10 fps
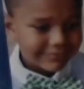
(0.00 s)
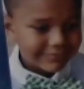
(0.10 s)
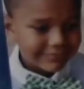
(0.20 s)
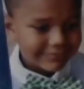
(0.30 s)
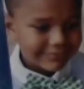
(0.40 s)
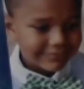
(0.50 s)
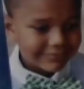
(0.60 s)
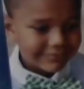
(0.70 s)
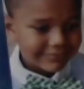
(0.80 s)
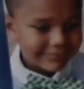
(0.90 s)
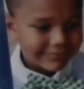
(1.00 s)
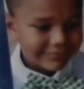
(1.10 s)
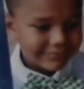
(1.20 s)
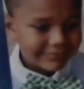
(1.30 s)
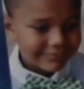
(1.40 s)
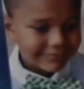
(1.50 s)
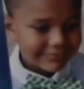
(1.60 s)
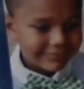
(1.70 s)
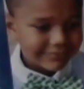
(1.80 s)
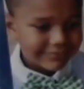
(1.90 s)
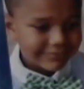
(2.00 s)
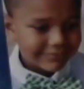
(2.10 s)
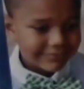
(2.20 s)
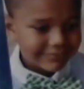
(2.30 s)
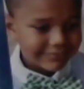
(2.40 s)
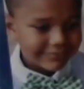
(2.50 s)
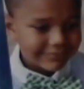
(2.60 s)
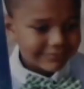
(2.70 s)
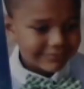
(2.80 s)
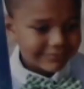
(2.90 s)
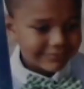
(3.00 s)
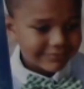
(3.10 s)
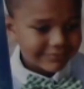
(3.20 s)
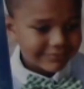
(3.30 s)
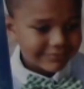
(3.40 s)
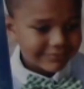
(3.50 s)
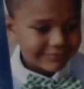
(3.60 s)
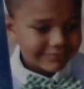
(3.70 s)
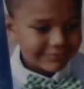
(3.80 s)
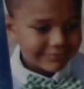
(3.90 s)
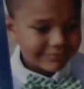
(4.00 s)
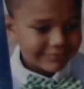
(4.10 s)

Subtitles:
No words are spoken by the person on screen.